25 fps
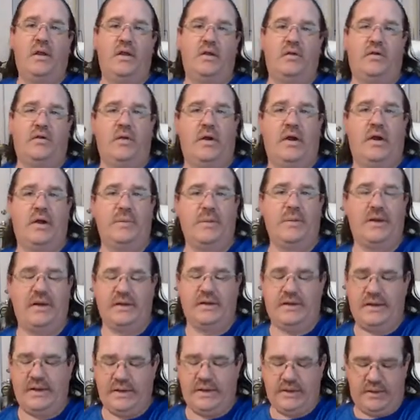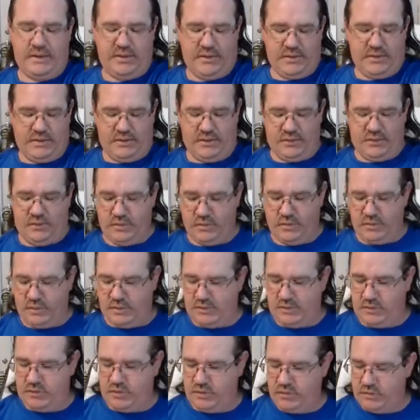So I'm gonna take it and do it
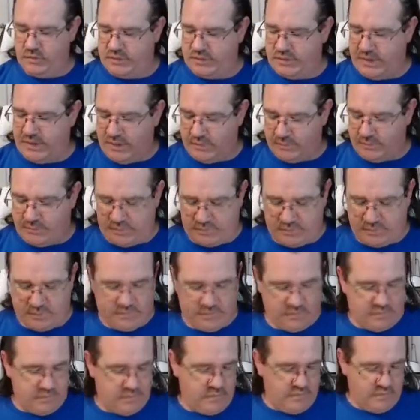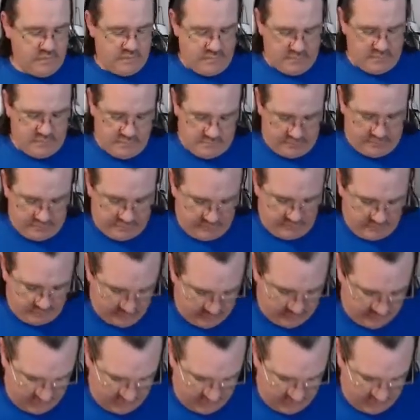in 2 steps. So right from